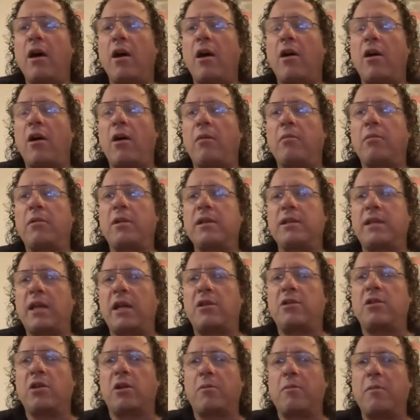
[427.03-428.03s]
Because
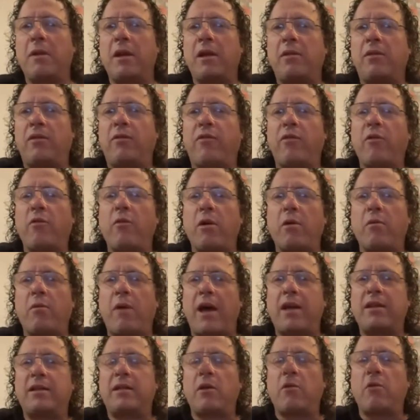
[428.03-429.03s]
they took me through it
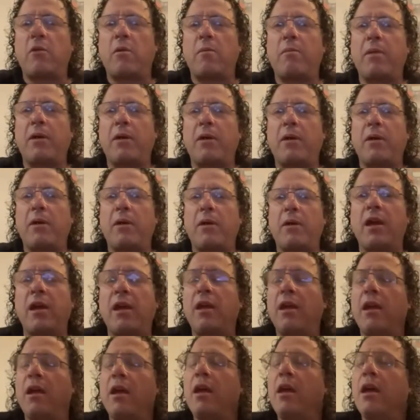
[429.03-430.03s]
as they were building it.
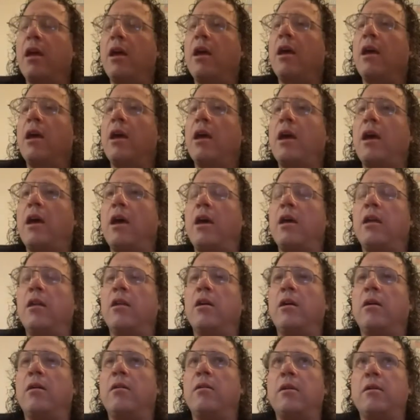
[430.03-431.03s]
And
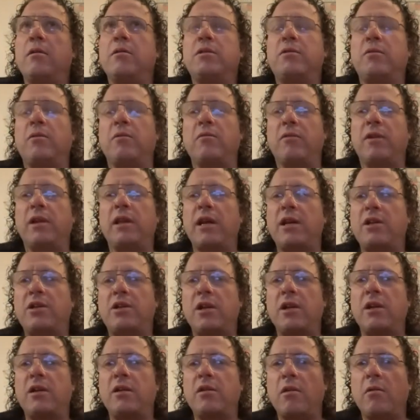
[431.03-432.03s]
it was a
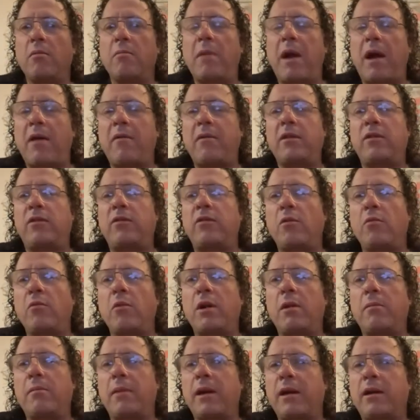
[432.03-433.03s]
relation, married to
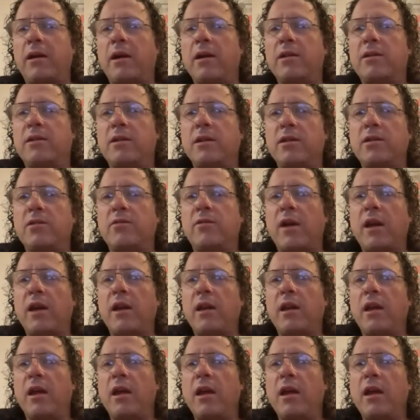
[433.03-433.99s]
one of my cousins, right?